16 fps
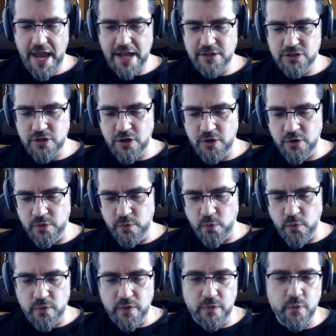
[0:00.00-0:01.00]
And so
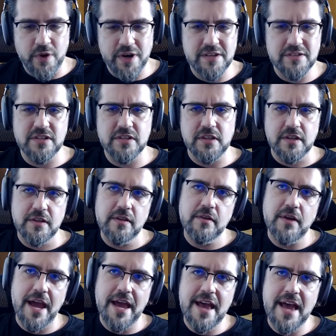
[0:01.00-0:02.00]
what is the,
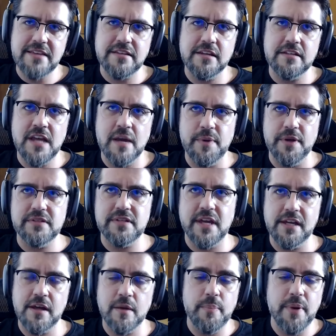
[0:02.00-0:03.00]
as an example, let's
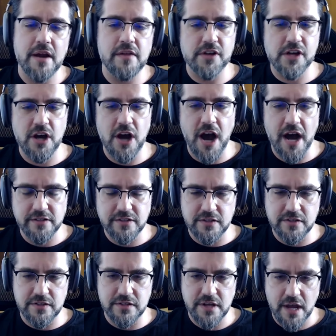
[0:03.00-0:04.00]
say compare the
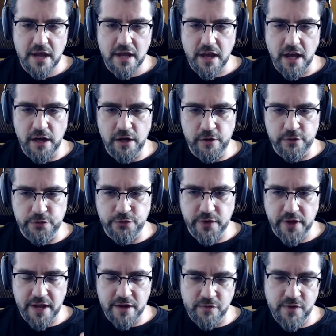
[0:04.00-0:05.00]
costs
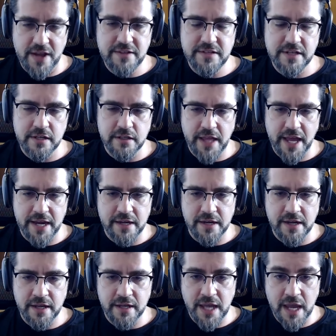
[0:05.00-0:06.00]
of inventing
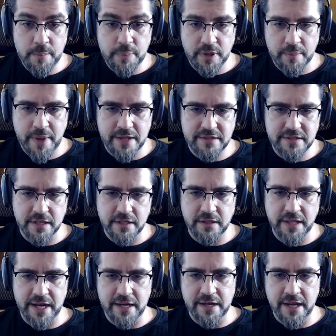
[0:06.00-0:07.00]
lightning
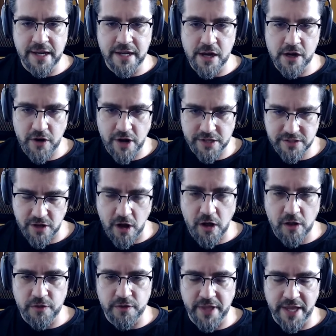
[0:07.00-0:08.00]
implementing lightning across
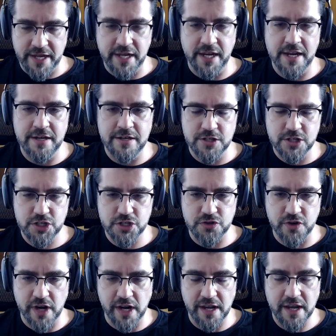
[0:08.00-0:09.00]
all the lightning
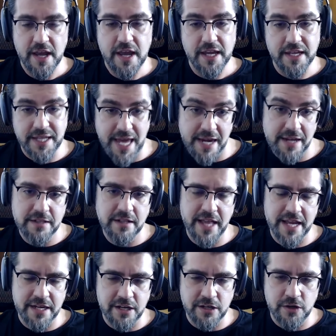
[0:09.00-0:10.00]
industry getting the
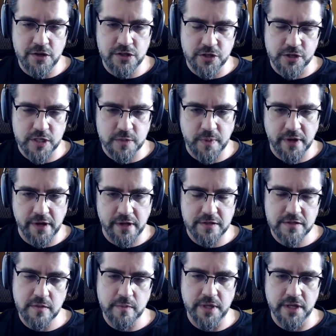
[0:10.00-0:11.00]
lightning user
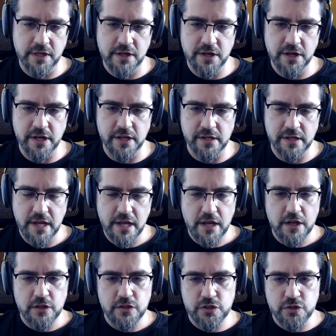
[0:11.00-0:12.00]
experience to be good
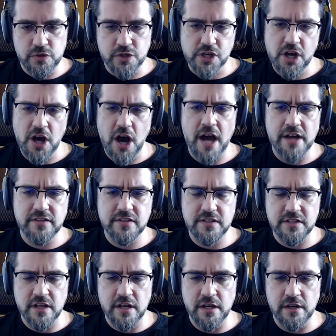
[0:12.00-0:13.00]
to the
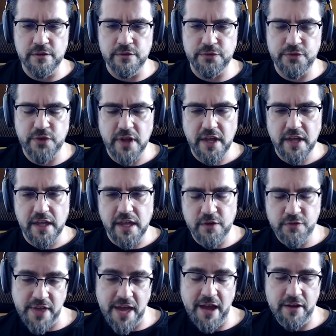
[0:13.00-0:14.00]
costs of
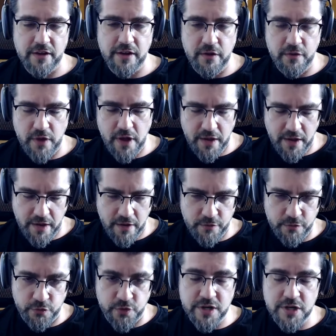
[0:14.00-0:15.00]
if that if,
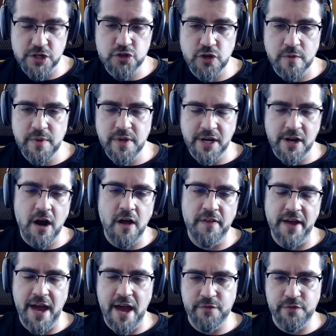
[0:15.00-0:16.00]
of redistributing all
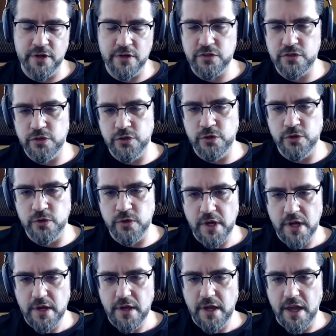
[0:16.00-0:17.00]
that effort to
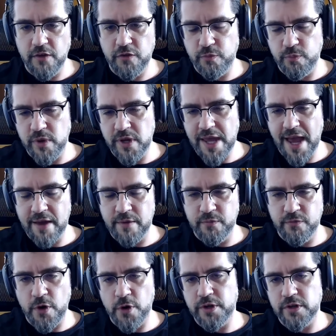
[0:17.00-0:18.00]
if we had
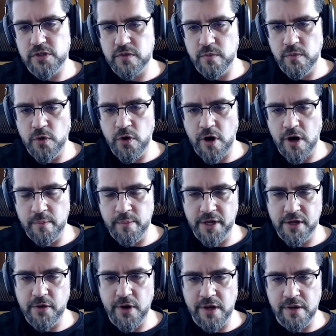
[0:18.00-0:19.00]
focused more on
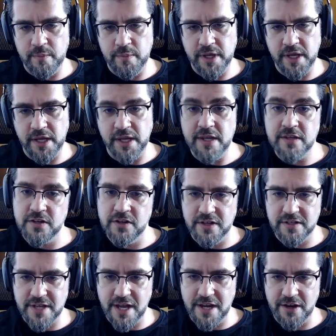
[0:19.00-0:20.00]
bitcoin being easier
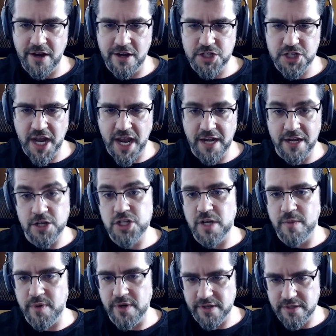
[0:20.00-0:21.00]
to send on chain and
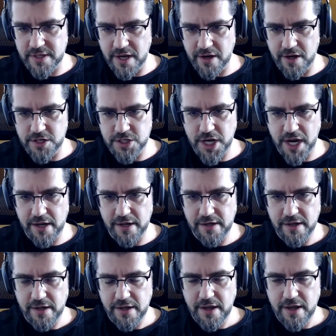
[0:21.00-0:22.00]
cheaper to send on chain
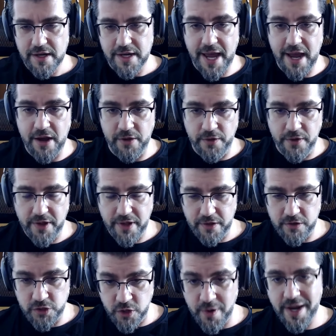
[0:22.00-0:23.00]
mm-hmm. now
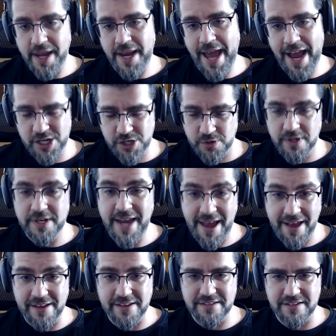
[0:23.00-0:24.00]
doing an actual
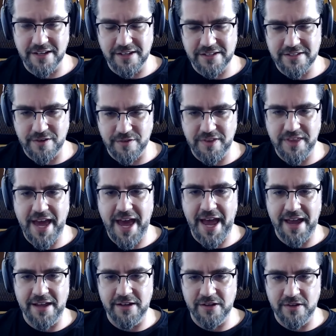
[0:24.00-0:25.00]
analysis of
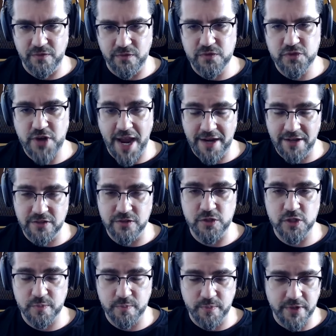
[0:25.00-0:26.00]
that and trying to
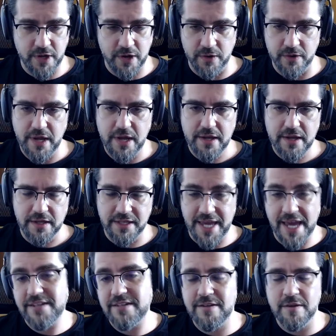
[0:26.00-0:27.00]
you know
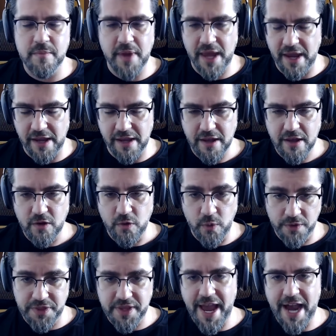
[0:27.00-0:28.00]
guesstimate
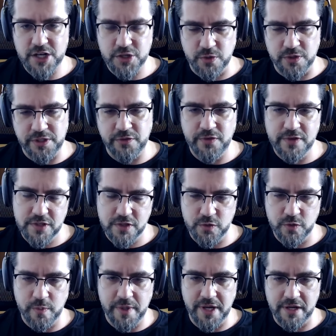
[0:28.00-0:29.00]
what the actual
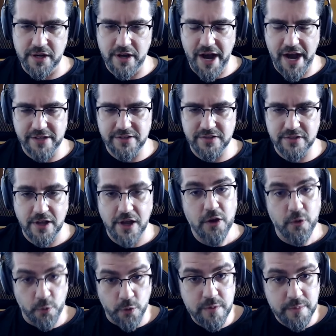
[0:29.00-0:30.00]
differences would be in cost
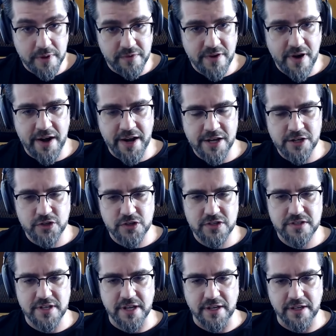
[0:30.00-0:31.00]
would be very
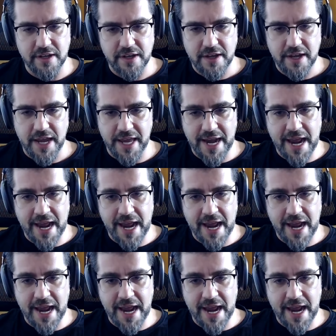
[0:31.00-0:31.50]
interesting mm-hmm.